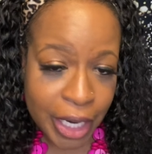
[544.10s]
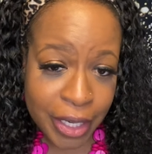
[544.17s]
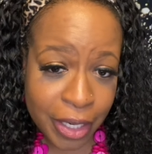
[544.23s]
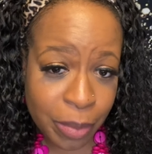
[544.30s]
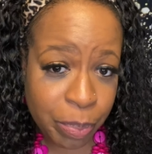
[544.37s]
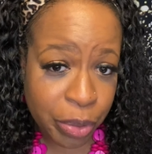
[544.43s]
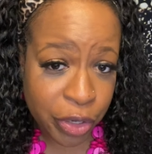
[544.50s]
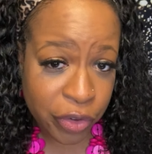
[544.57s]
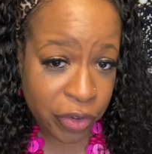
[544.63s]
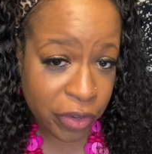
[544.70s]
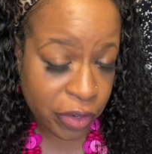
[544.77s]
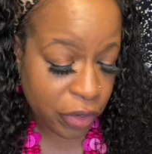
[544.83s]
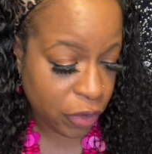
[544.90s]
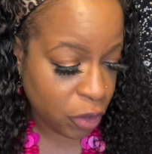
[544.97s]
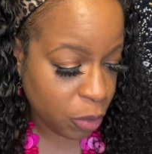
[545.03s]
did purchase
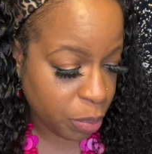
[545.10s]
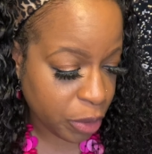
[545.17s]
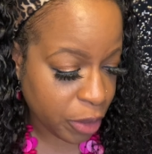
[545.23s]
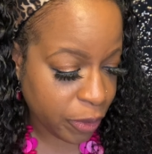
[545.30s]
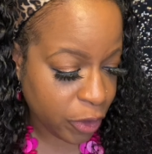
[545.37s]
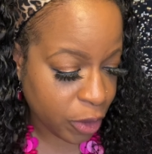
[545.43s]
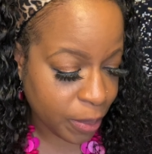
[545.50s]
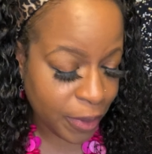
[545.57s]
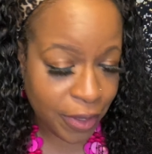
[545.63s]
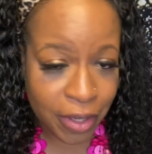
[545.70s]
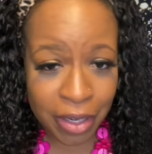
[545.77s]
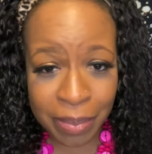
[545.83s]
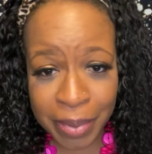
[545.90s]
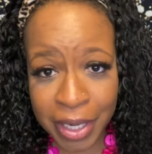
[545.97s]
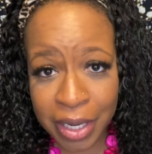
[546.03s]
the super
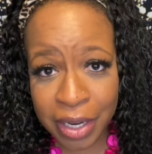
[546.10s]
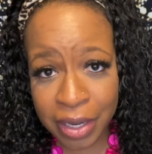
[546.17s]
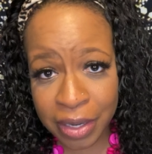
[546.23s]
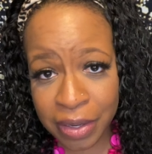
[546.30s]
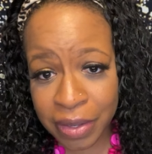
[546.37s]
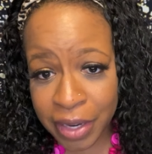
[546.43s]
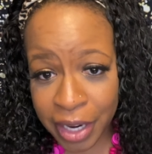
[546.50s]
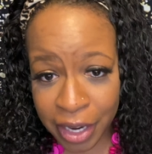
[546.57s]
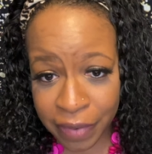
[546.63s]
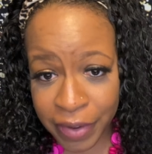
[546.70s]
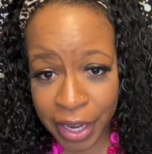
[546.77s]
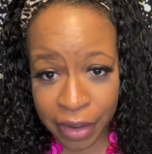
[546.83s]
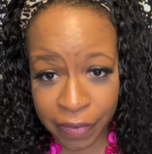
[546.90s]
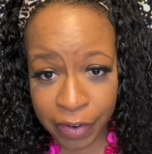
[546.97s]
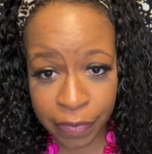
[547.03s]
absorbency because I have a
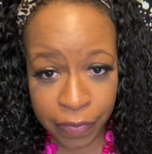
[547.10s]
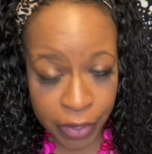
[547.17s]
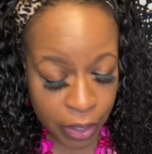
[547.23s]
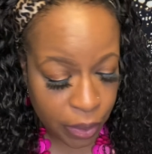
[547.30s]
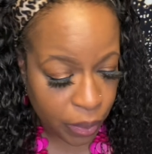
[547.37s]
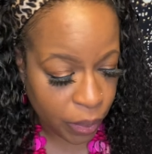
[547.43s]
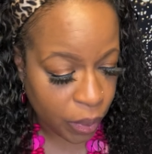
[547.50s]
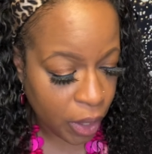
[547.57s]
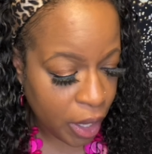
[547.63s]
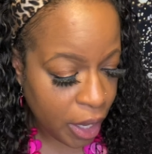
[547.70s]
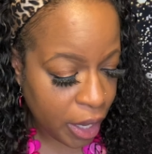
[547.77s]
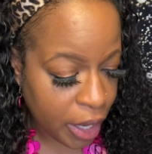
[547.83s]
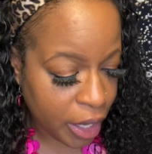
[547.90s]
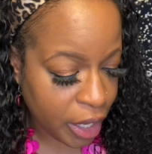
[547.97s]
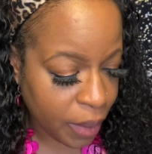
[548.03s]
heavy flow
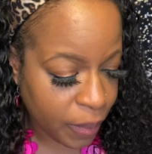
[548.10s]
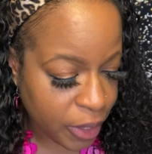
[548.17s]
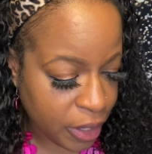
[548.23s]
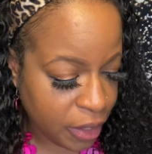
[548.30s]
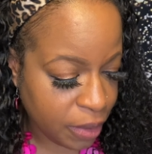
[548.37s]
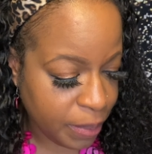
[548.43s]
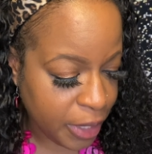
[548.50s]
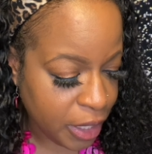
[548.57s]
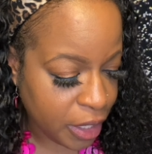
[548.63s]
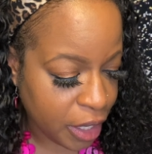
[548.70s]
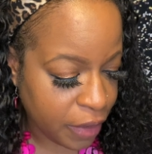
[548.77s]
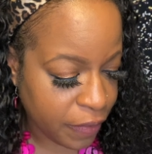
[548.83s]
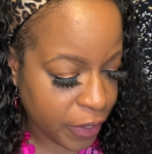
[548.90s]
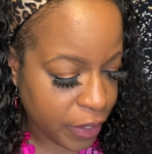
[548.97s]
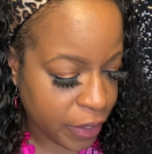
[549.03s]
and I wanted to be
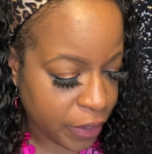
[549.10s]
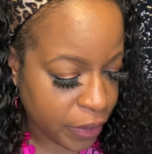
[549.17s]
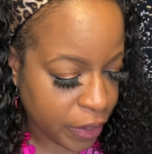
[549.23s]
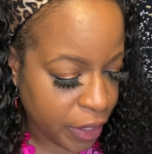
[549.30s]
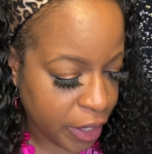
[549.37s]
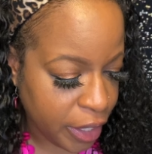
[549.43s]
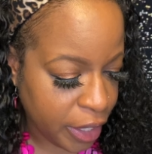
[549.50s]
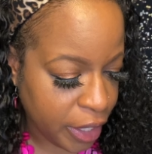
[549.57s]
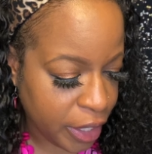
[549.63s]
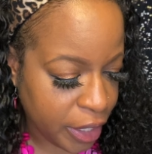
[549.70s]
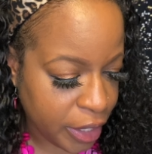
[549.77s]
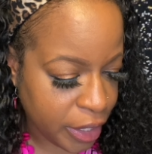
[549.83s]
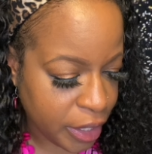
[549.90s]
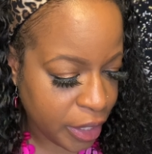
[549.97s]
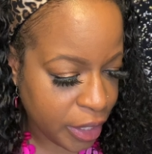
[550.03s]
covered,
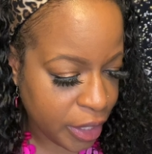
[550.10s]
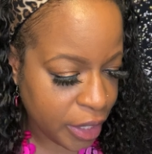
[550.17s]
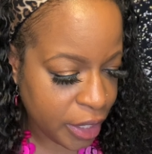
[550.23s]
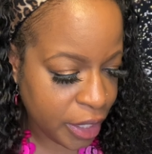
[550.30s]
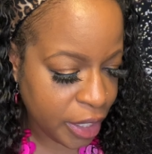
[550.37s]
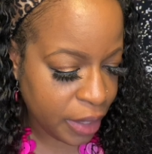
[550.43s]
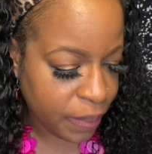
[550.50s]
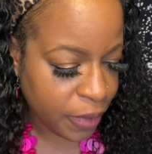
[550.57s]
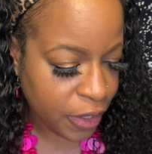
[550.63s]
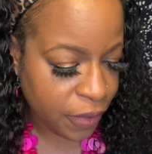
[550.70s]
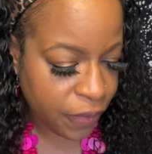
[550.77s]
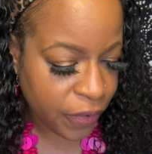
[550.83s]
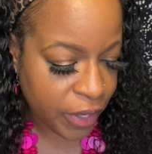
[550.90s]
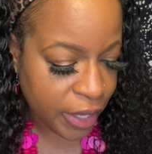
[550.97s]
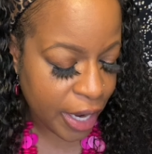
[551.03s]
and it was
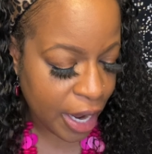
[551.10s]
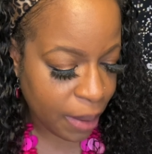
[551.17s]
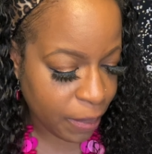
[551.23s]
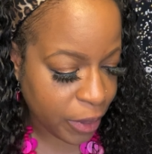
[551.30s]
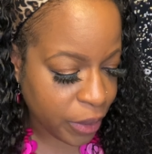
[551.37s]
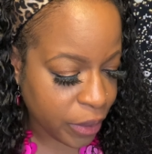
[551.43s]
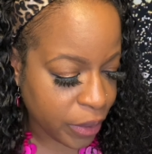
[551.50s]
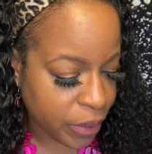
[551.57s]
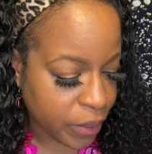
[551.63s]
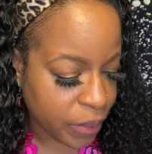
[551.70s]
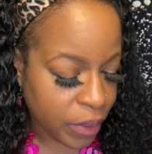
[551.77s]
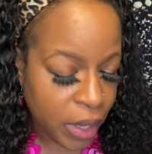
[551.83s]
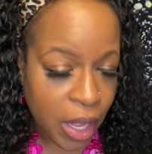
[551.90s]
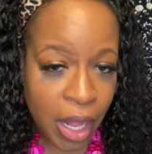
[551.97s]
phenomenal.